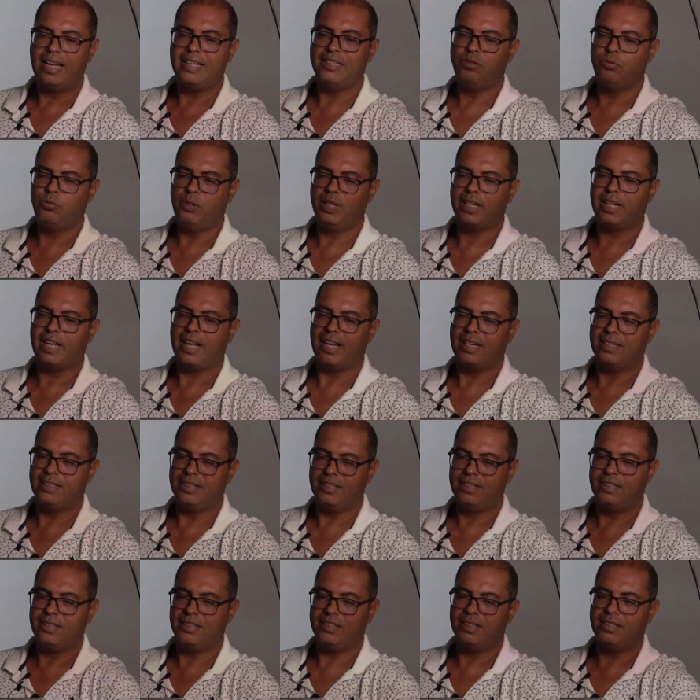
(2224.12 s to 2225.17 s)
and we
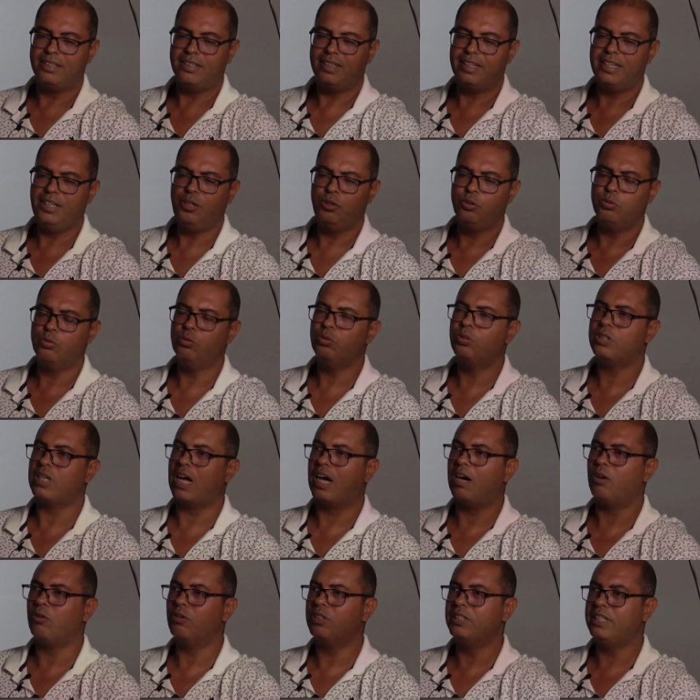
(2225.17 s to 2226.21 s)
can
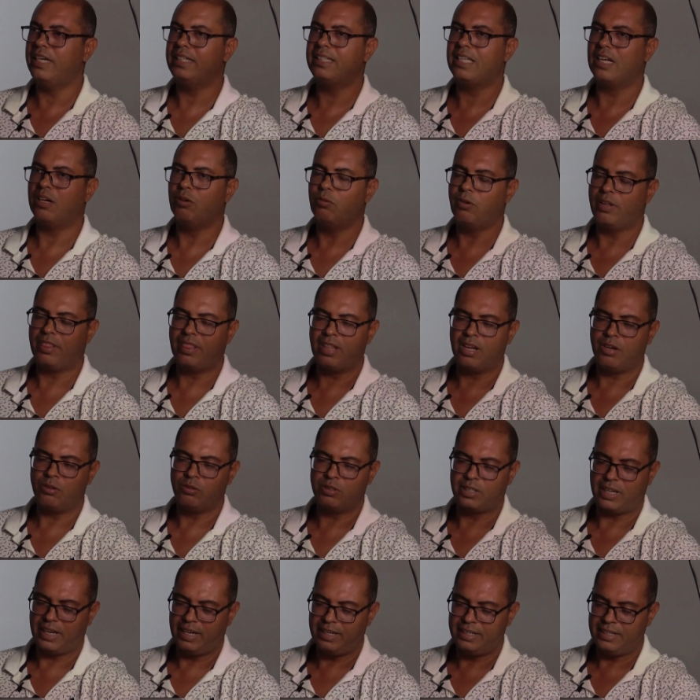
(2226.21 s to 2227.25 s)
reuse our data
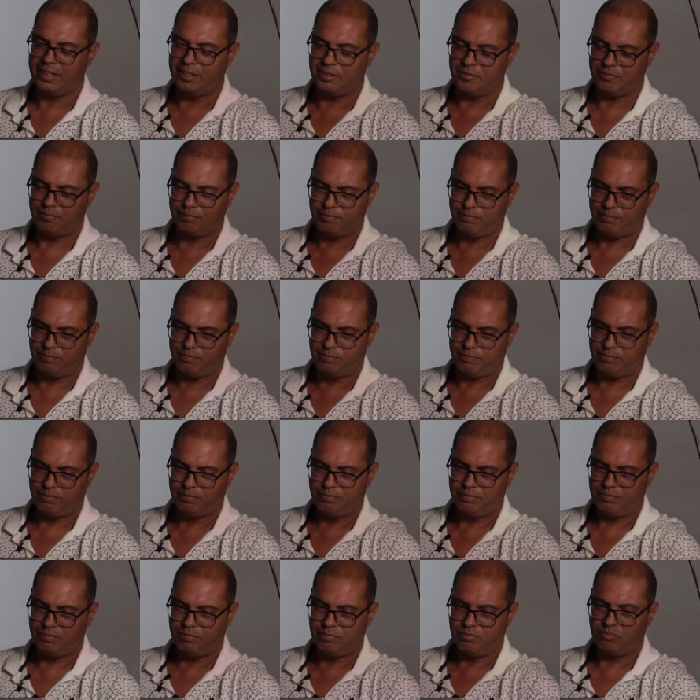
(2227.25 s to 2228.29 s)
without any
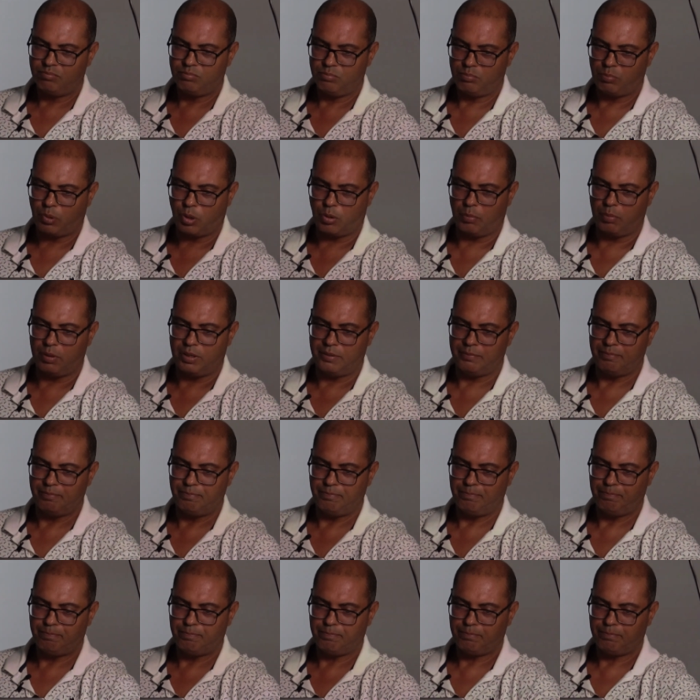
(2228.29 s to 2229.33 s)
problem.